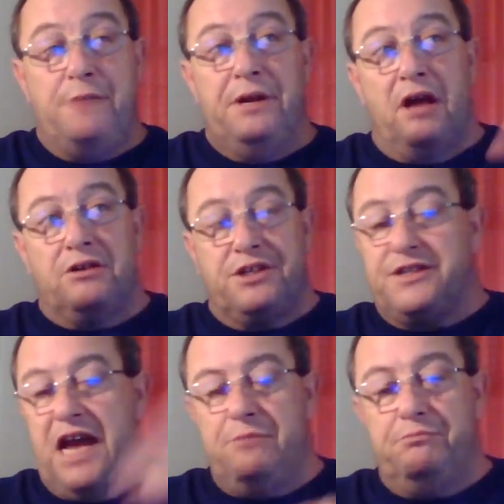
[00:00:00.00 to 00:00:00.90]
Amy lost
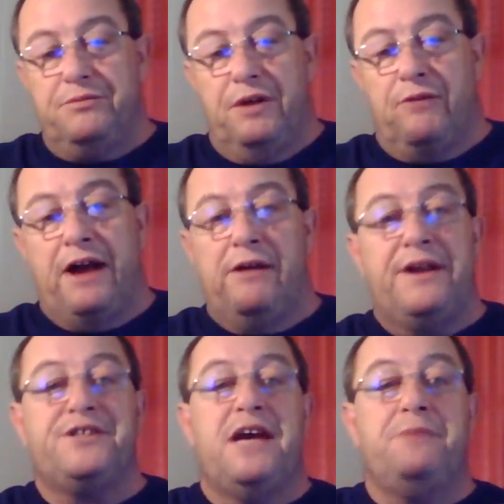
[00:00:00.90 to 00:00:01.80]
right
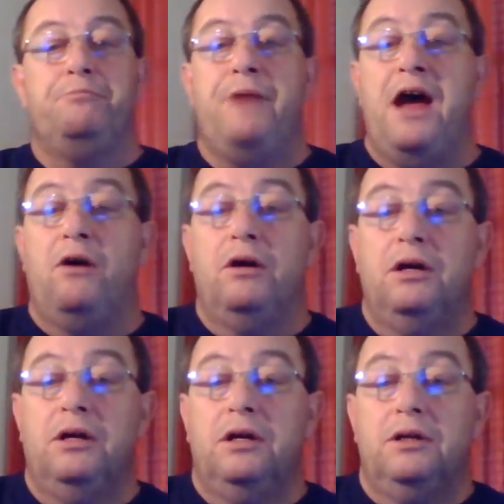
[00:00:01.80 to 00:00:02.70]
around the same amount.
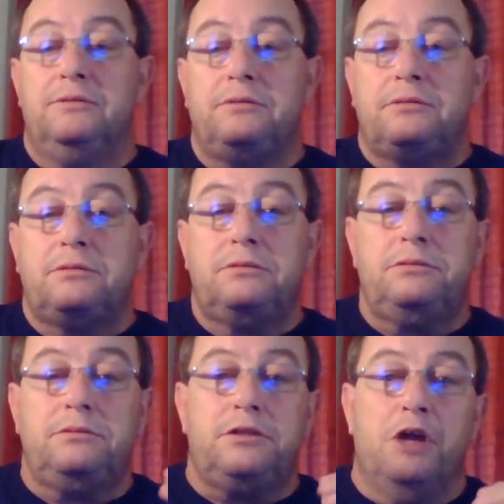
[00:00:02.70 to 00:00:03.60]

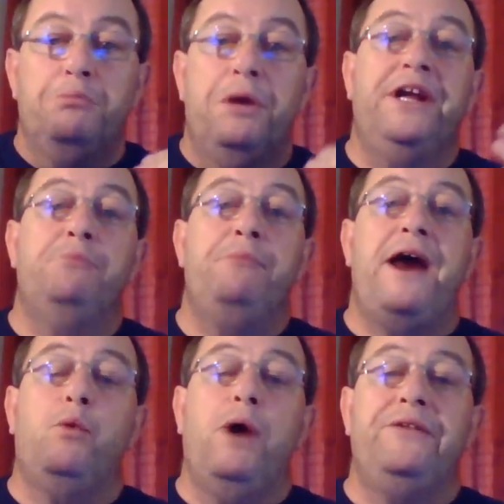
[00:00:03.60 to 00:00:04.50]
But the
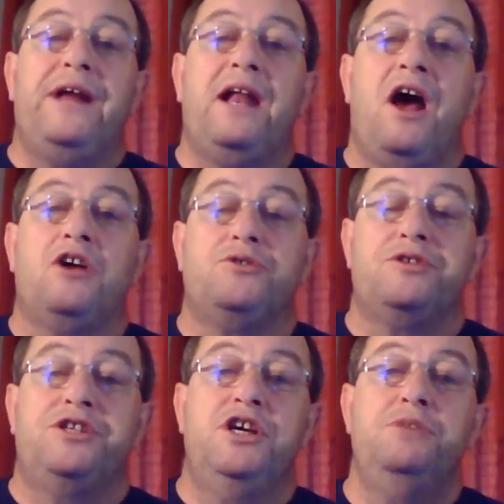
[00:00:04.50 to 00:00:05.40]
amount of weight that I lost
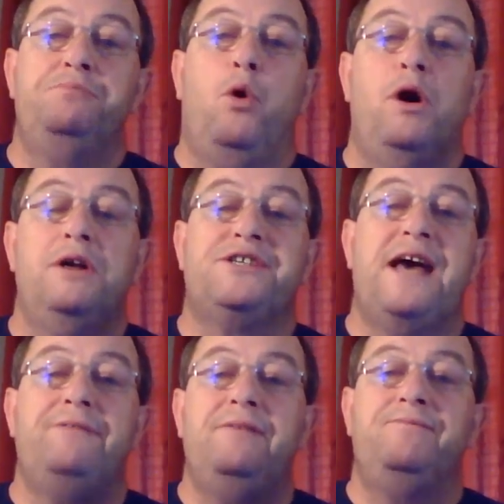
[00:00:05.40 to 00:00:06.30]
was
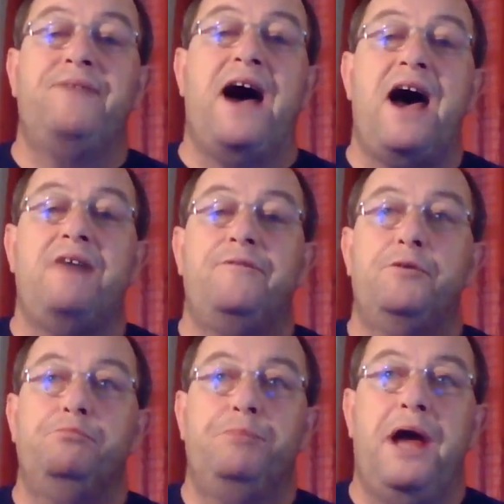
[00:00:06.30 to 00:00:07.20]
2.75
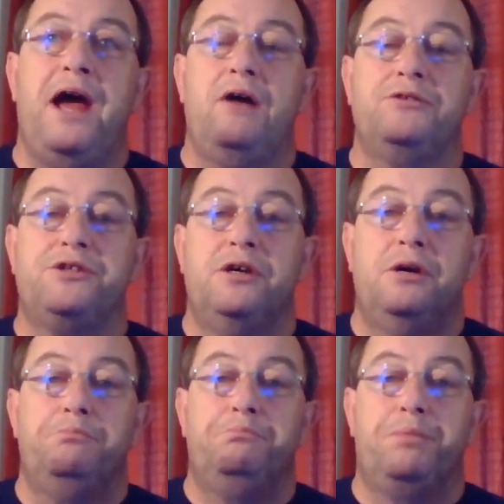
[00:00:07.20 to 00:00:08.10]
pounds
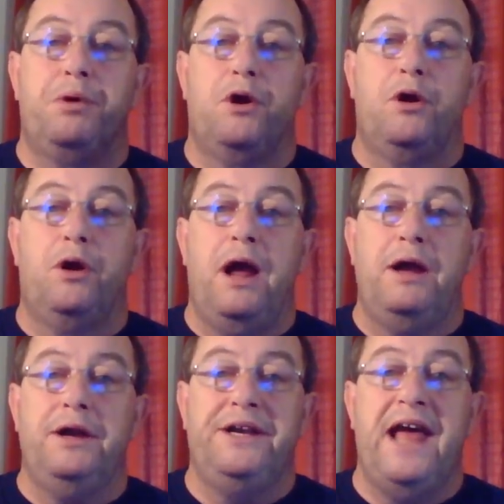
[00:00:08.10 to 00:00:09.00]
per
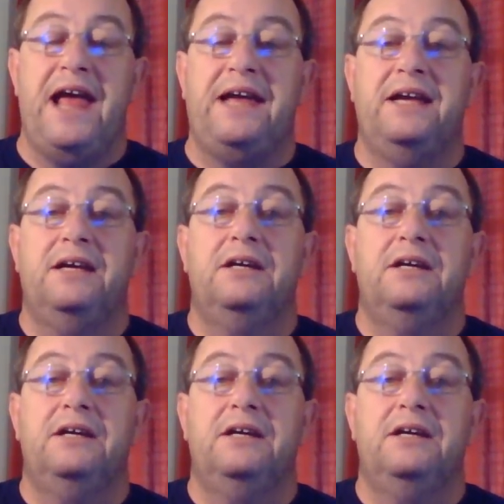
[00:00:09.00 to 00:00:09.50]
day.